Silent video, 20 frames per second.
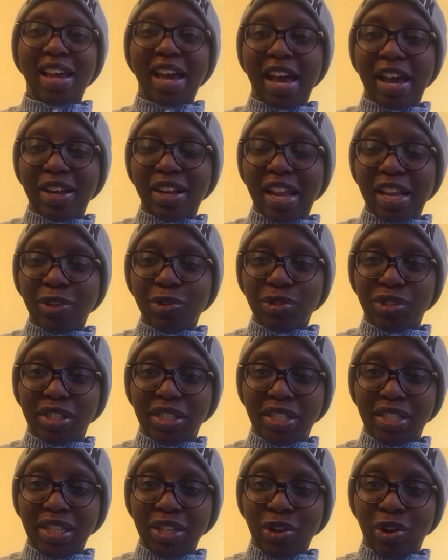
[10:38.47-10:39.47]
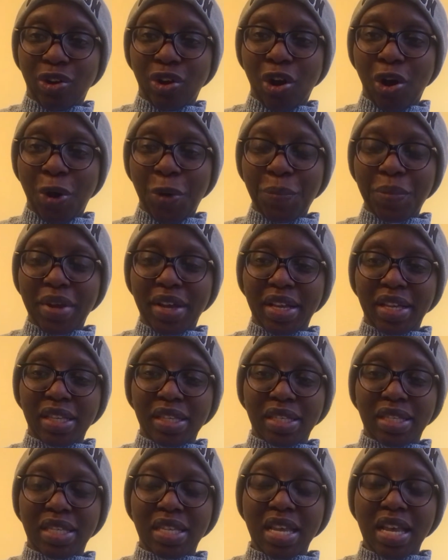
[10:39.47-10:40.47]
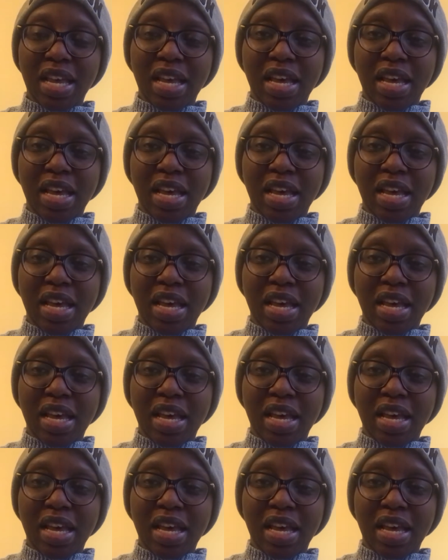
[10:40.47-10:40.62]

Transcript: I'd like to see your comments.